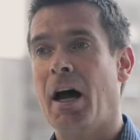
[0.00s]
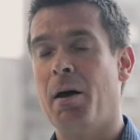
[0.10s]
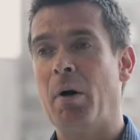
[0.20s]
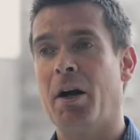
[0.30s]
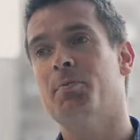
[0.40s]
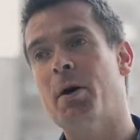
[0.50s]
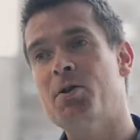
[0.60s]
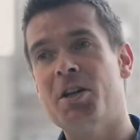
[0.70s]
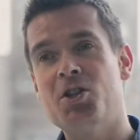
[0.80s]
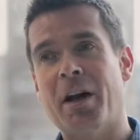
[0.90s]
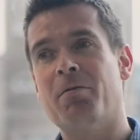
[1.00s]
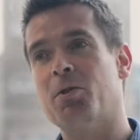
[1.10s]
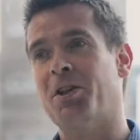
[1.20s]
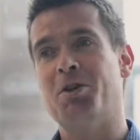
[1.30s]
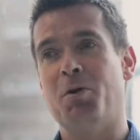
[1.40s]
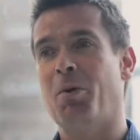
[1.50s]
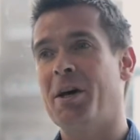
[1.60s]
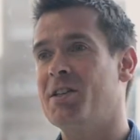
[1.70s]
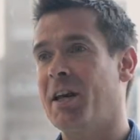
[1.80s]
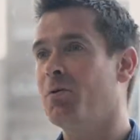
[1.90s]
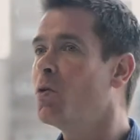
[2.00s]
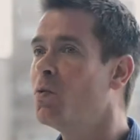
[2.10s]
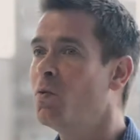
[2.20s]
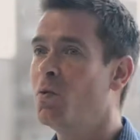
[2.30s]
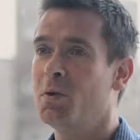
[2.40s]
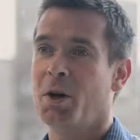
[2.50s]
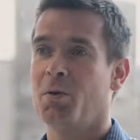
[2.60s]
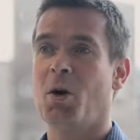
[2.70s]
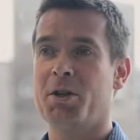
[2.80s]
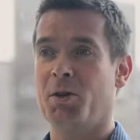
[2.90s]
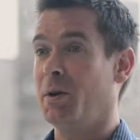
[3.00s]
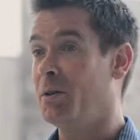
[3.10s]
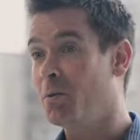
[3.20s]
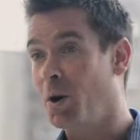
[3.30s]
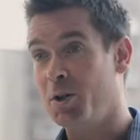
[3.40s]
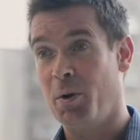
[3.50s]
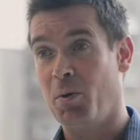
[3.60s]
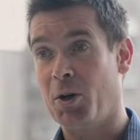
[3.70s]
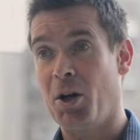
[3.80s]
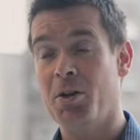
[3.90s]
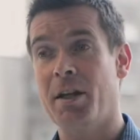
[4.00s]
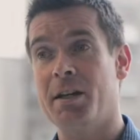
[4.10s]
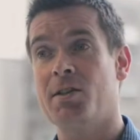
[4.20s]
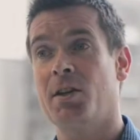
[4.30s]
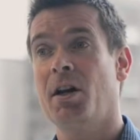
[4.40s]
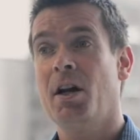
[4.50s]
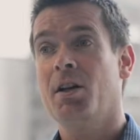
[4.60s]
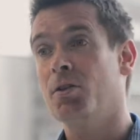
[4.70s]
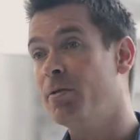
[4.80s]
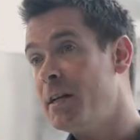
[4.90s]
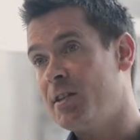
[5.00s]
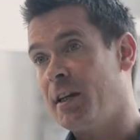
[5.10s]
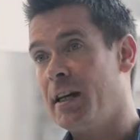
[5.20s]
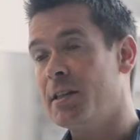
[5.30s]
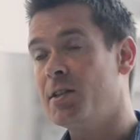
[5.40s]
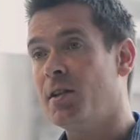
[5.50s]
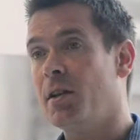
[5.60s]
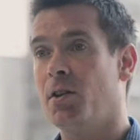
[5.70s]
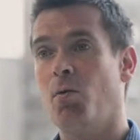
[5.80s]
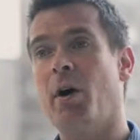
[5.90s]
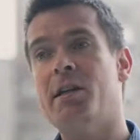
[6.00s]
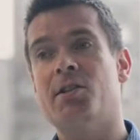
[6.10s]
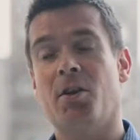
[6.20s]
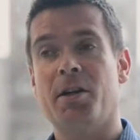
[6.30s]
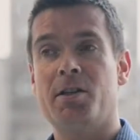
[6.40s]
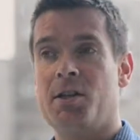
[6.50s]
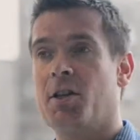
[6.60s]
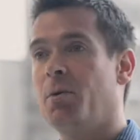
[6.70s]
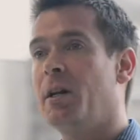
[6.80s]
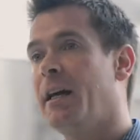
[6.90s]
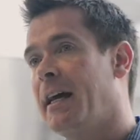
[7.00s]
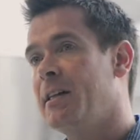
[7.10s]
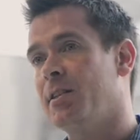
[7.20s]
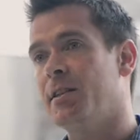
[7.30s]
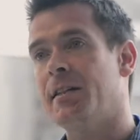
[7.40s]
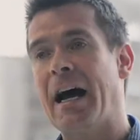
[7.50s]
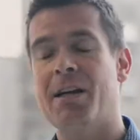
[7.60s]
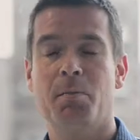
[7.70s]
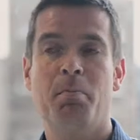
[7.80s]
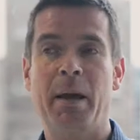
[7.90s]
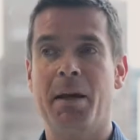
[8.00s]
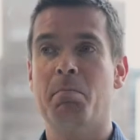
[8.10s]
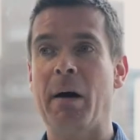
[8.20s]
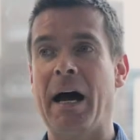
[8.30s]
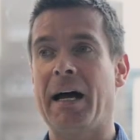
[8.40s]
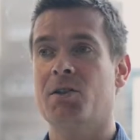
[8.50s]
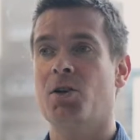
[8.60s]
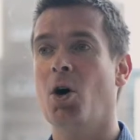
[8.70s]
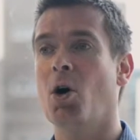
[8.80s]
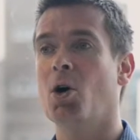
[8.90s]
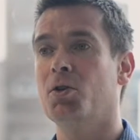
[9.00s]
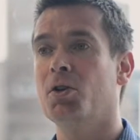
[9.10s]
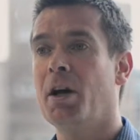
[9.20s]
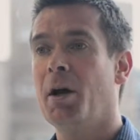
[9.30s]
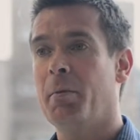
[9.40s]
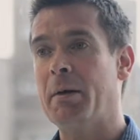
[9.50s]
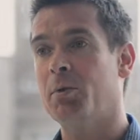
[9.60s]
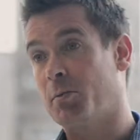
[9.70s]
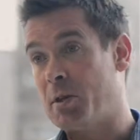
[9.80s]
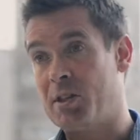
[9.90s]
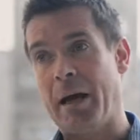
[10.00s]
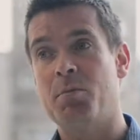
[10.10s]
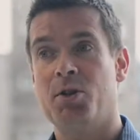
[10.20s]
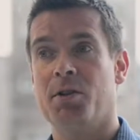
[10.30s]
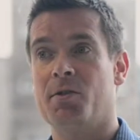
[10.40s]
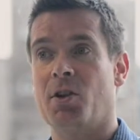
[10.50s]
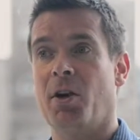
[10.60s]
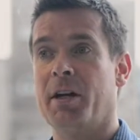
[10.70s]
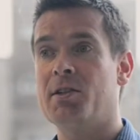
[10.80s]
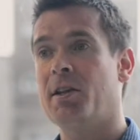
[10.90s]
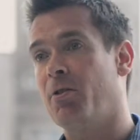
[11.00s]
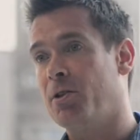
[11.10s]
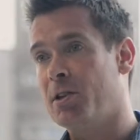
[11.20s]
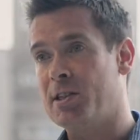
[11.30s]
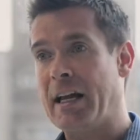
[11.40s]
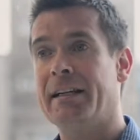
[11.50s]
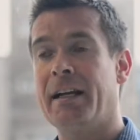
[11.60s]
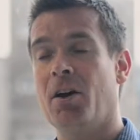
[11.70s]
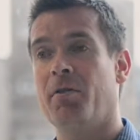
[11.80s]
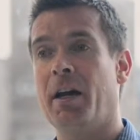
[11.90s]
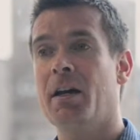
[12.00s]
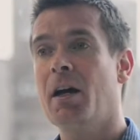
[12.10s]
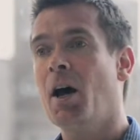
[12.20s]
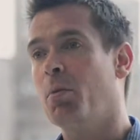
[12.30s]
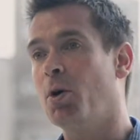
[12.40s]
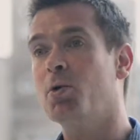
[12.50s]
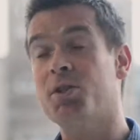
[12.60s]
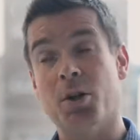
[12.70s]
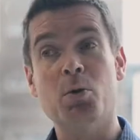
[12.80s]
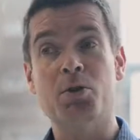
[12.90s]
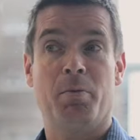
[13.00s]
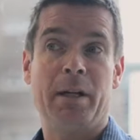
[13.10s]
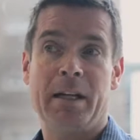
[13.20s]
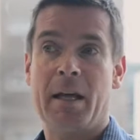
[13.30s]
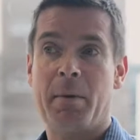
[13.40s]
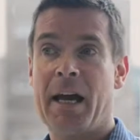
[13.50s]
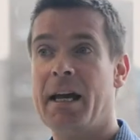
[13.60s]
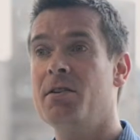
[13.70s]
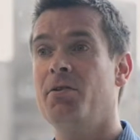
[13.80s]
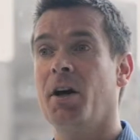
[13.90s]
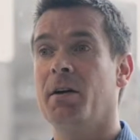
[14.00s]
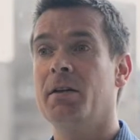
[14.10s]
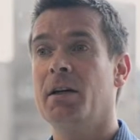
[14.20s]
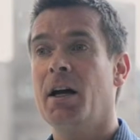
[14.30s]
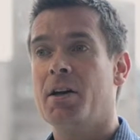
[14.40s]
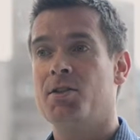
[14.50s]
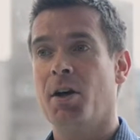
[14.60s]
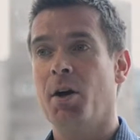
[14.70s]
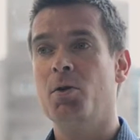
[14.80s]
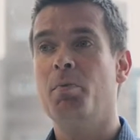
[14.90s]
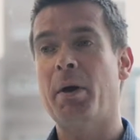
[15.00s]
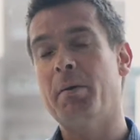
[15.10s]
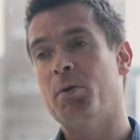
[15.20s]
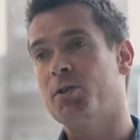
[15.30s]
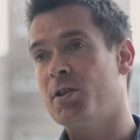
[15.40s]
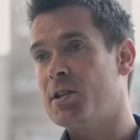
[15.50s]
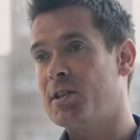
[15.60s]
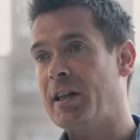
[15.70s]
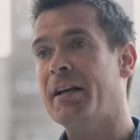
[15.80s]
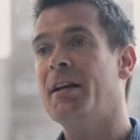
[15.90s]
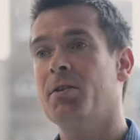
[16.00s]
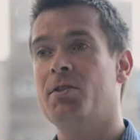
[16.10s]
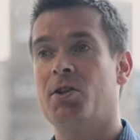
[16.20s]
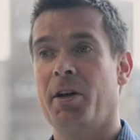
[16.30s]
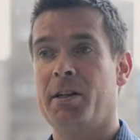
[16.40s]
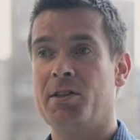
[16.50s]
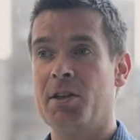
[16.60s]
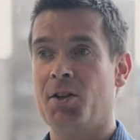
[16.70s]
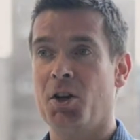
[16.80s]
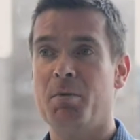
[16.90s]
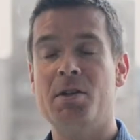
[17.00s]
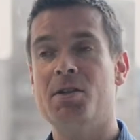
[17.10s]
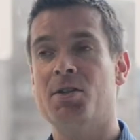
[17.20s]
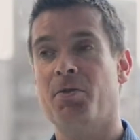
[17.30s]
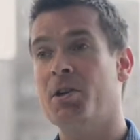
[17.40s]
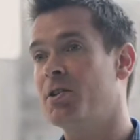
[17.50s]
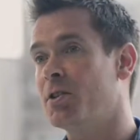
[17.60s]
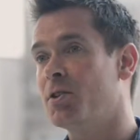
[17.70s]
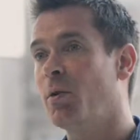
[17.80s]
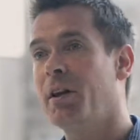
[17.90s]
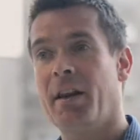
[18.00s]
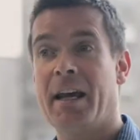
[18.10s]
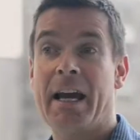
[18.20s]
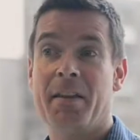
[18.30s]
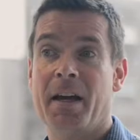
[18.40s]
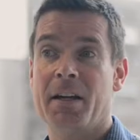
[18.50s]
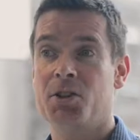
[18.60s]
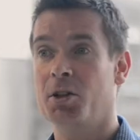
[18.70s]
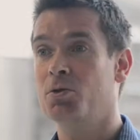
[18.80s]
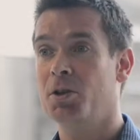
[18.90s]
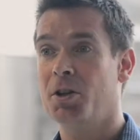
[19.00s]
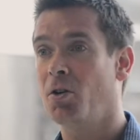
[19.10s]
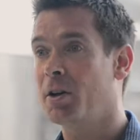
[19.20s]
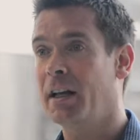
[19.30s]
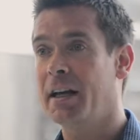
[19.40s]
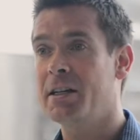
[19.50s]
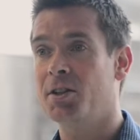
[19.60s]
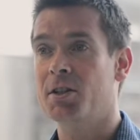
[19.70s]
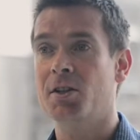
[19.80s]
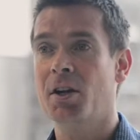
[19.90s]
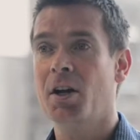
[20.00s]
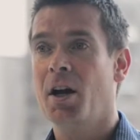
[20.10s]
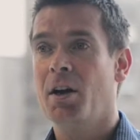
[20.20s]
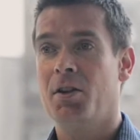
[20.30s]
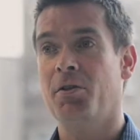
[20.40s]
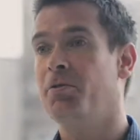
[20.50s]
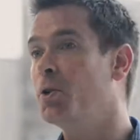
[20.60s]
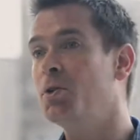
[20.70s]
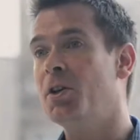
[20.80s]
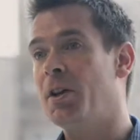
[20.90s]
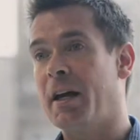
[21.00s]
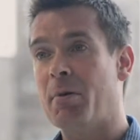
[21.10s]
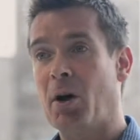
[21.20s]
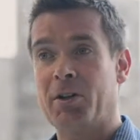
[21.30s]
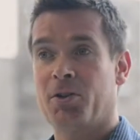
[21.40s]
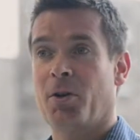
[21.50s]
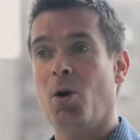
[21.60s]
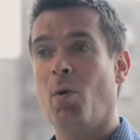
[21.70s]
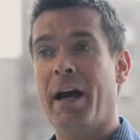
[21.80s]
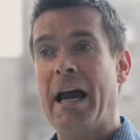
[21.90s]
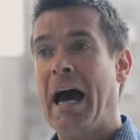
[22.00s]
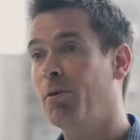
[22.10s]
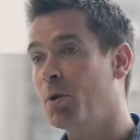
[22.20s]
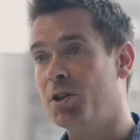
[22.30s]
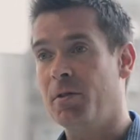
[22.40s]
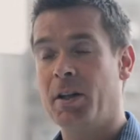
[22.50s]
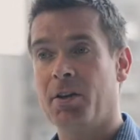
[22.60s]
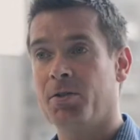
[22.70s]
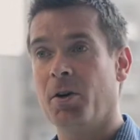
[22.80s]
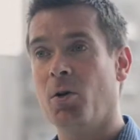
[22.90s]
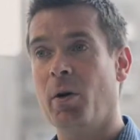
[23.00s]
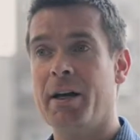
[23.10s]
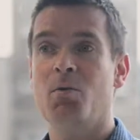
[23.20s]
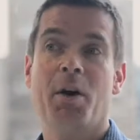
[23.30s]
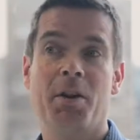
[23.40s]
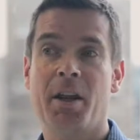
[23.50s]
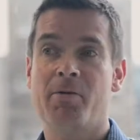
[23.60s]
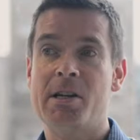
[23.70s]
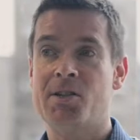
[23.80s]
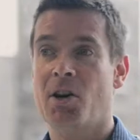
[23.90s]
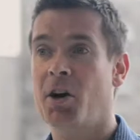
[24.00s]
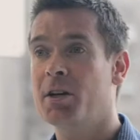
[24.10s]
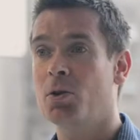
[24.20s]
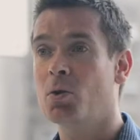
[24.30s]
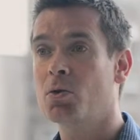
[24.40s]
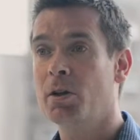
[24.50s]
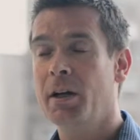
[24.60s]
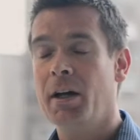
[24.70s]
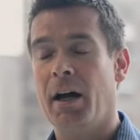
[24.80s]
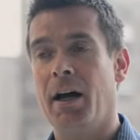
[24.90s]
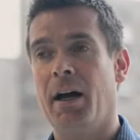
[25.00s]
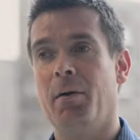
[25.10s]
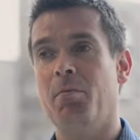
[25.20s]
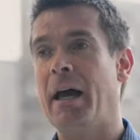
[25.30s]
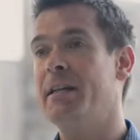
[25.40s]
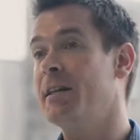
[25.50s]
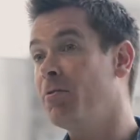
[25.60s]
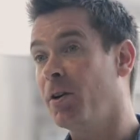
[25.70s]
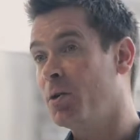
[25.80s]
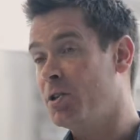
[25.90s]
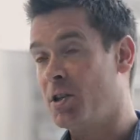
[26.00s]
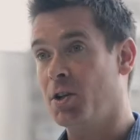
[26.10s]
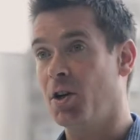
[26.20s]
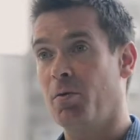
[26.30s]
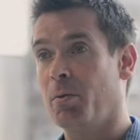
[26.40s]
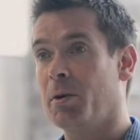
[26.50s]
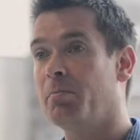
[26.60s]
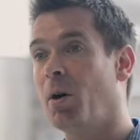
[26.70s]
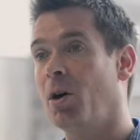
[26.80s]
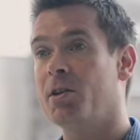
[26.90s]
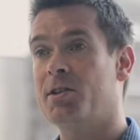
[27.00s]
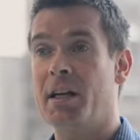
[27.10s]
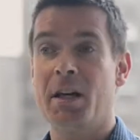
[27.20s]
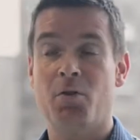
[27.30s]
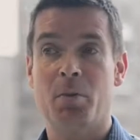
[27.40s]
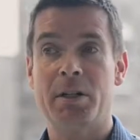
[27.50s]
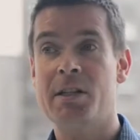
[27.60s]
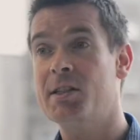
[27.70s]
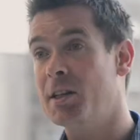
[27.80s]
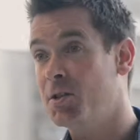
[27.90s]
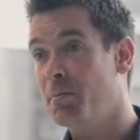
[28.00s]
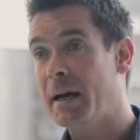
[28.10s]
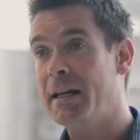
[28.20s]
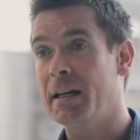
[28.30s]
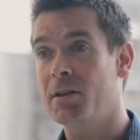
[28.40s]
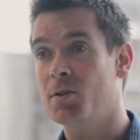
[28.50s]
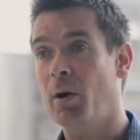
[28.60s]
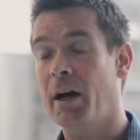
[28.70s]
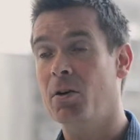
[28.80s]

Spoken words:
And I suppose in a general sense you might say, well, you know, why do we want to know this? The reason is the way science is communicated has a big impact on people's perception of science, their understanding of it, but also ultimately their behaviour. So people's understanding of science determines, for instance, whether they get their children inoculated, the food that they might throw away, how much of it they throw away, whether they recycle. It influences government policy, government decision-making as